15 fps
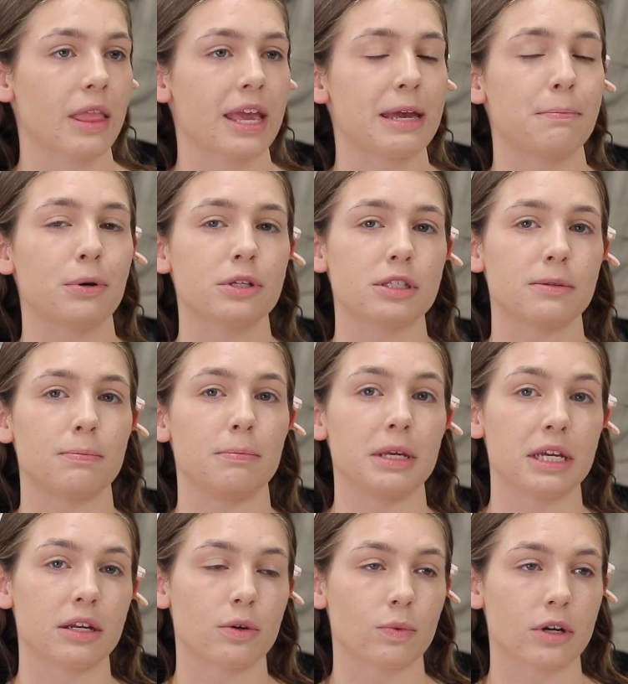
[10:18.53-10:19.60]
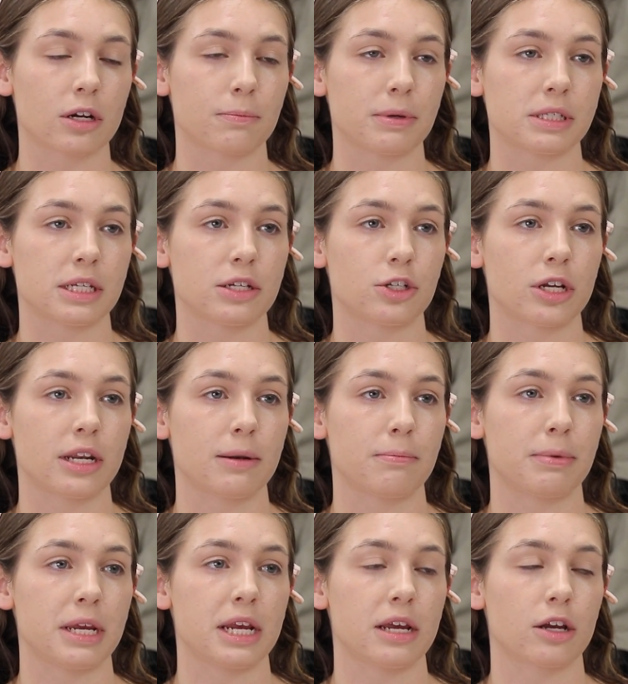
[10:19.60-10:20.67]
It puts me in a weird position
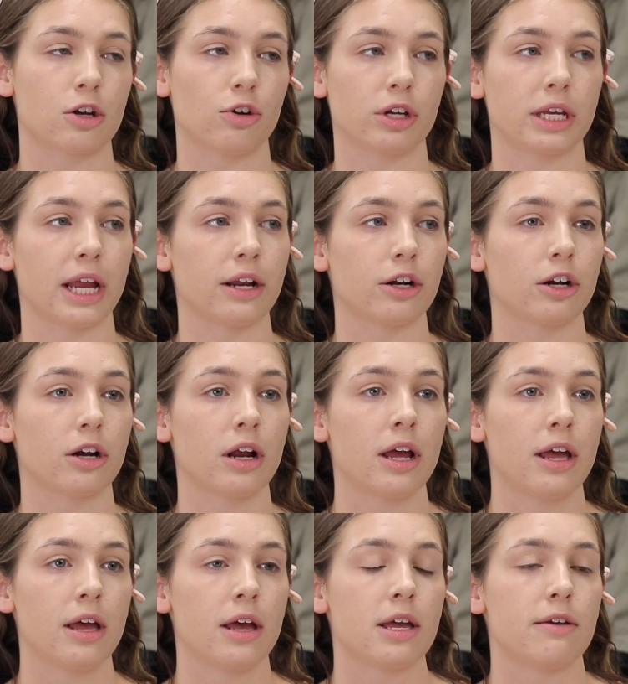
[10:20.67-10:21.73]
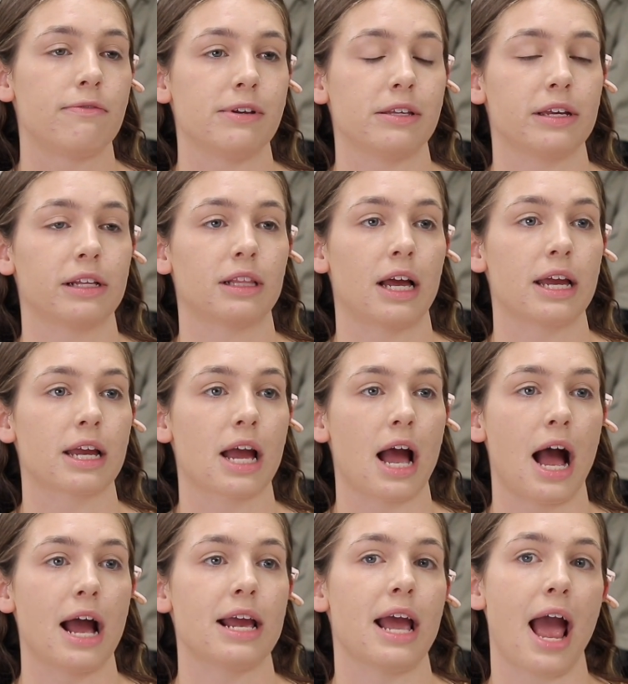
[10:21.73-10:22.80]
being a creator, feeling like
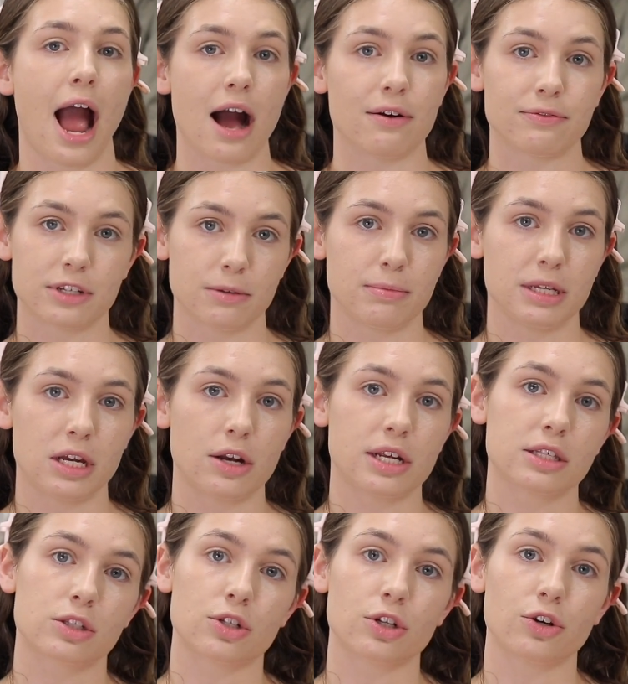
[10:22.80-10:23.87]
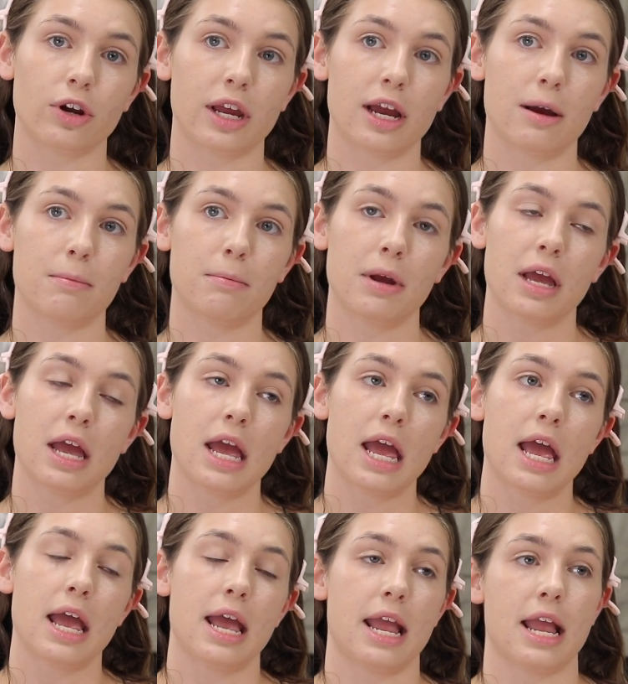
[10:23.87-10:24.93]
I have to be on Instagram
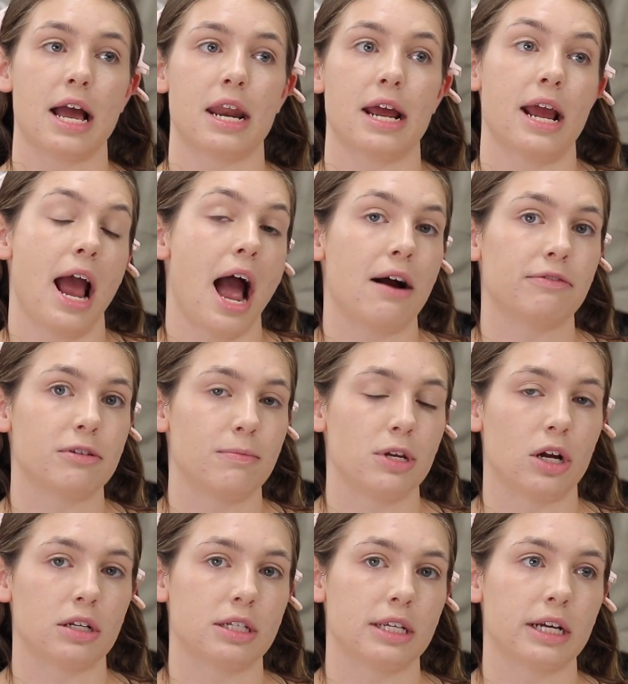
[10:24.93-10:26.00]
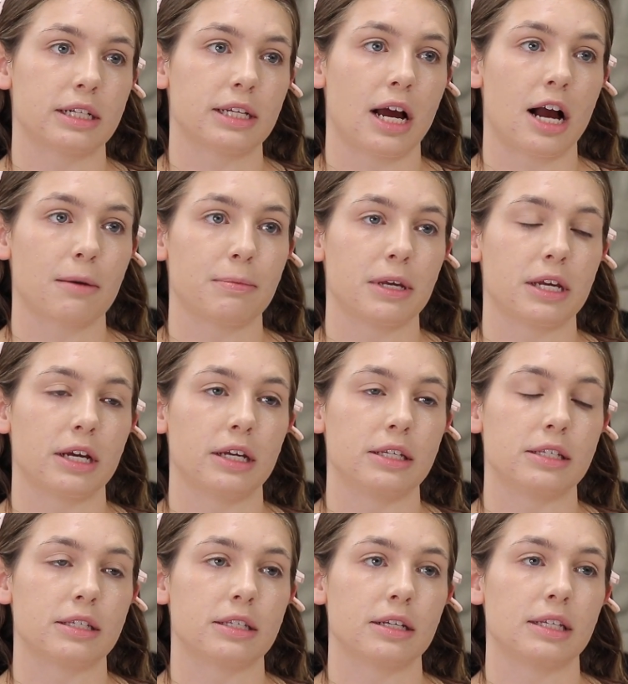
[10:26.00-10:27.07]
and I have to be on TikTok
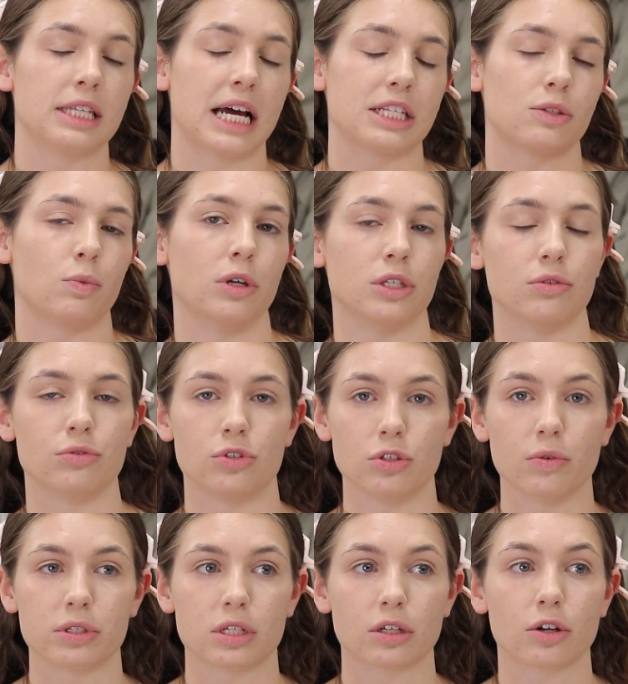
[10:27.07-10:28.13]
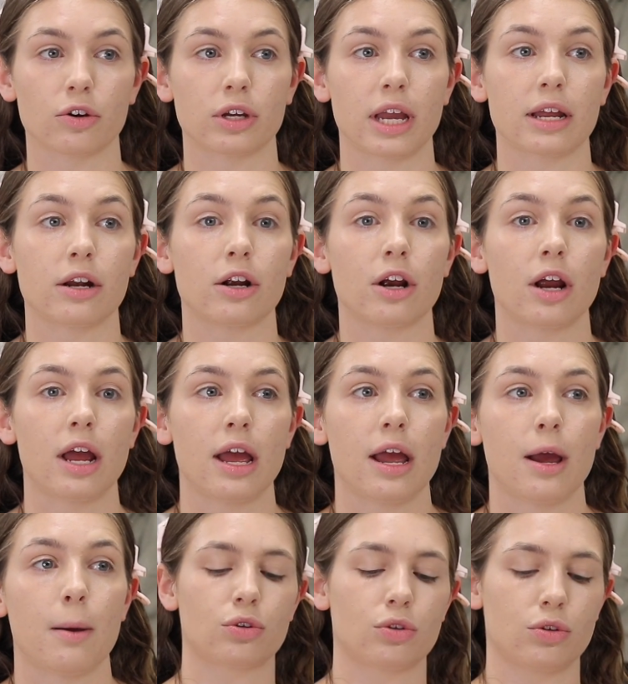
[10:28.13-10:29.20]
because that's what you do as a creator,
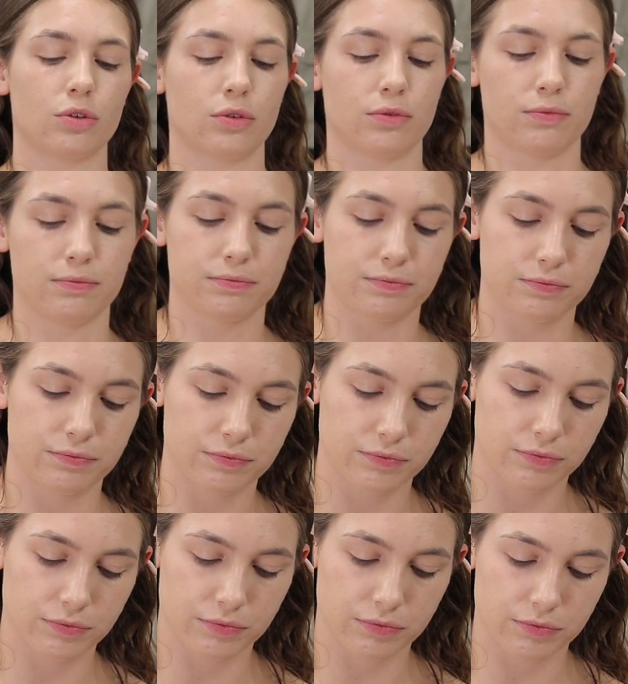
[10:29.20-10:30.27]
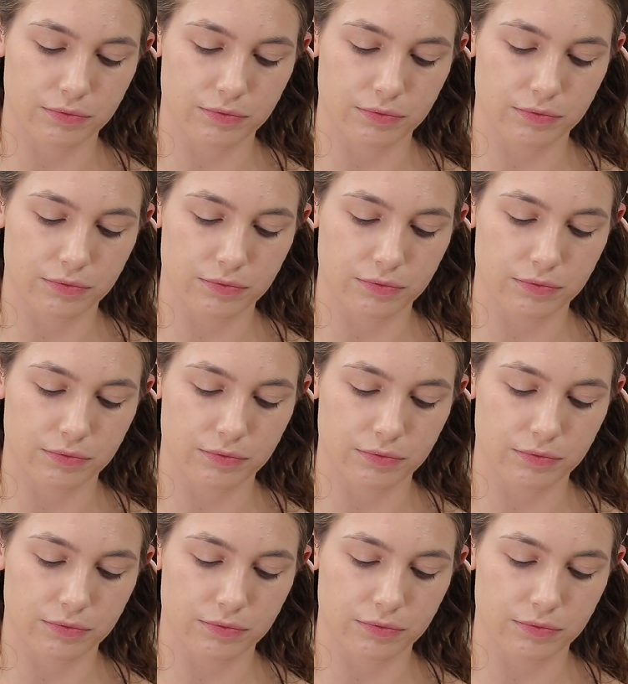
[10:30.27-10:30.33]
but also